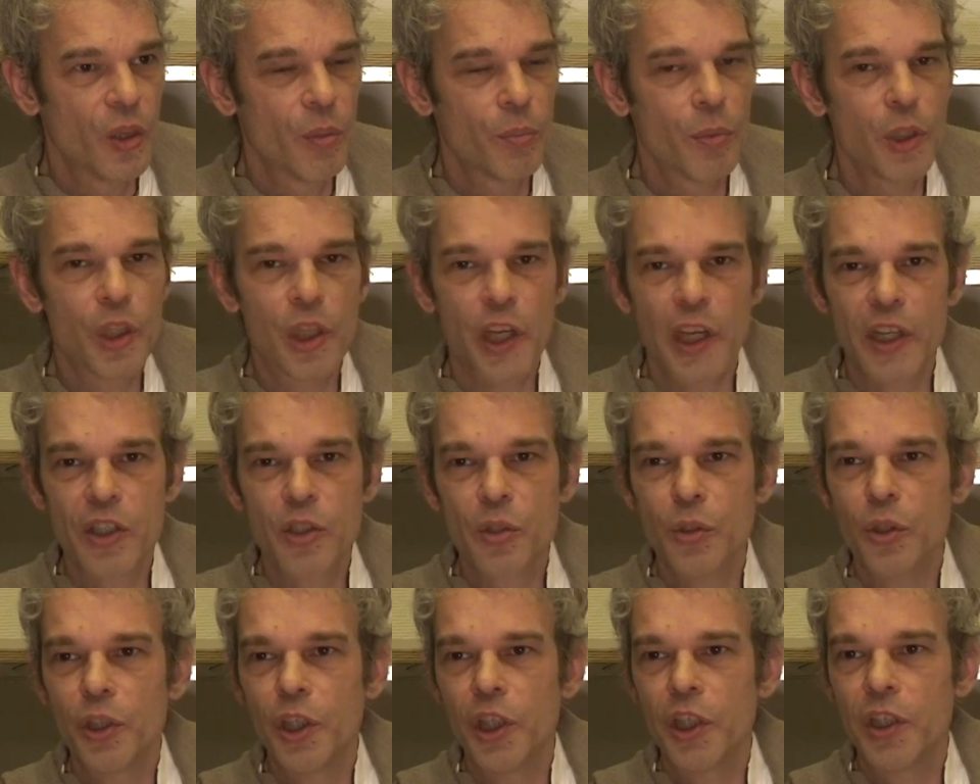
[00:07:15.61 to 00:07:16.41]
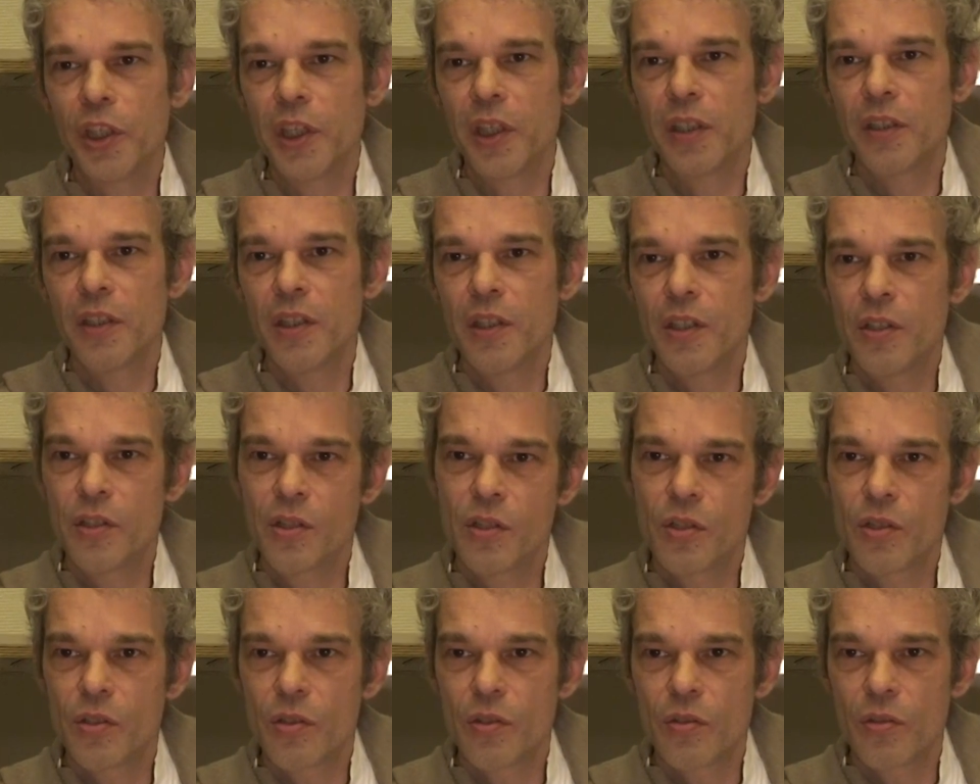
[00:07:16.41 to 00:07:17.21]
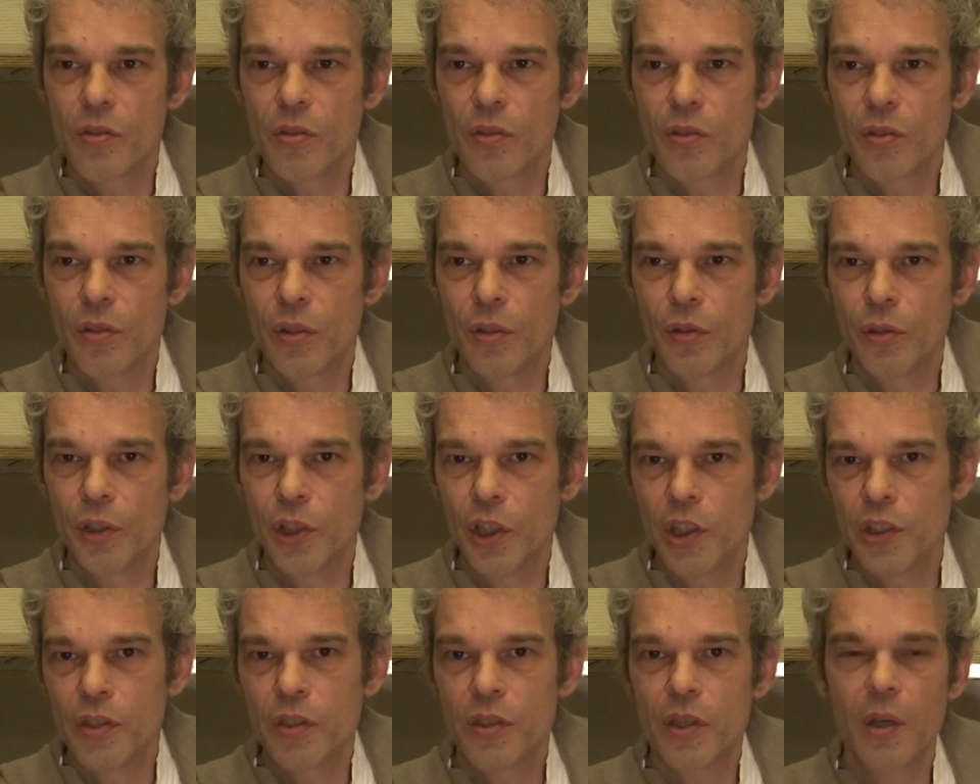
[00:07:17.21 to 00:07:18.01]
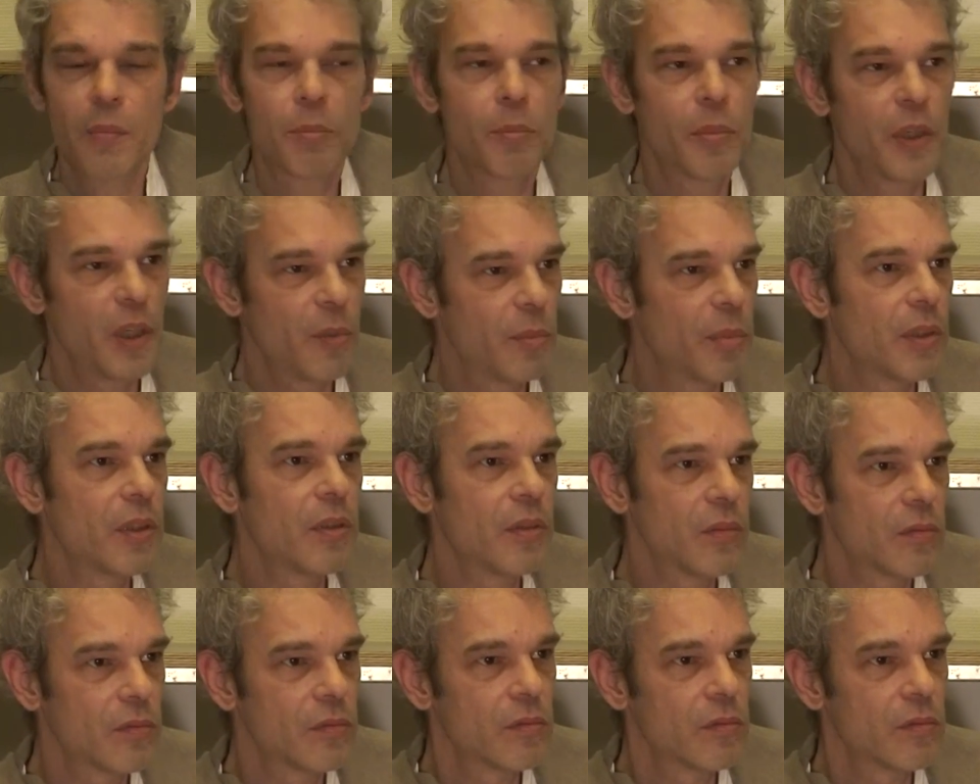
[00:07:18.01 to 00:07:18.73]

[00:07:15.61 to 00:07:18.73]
But actually that is only in some people,